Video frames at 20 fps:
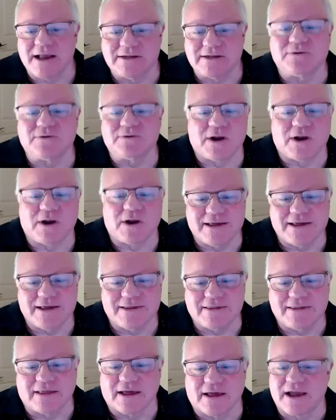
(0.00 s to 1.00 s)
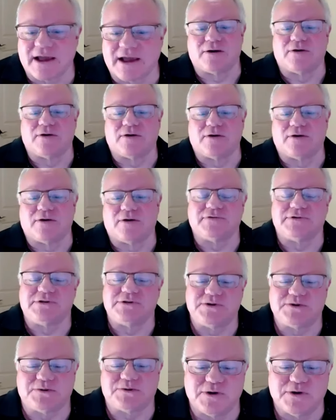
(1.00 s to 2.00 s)
and what I think. I don't know if it's
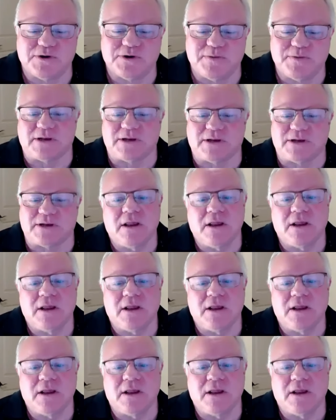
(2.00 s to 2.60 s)
true, but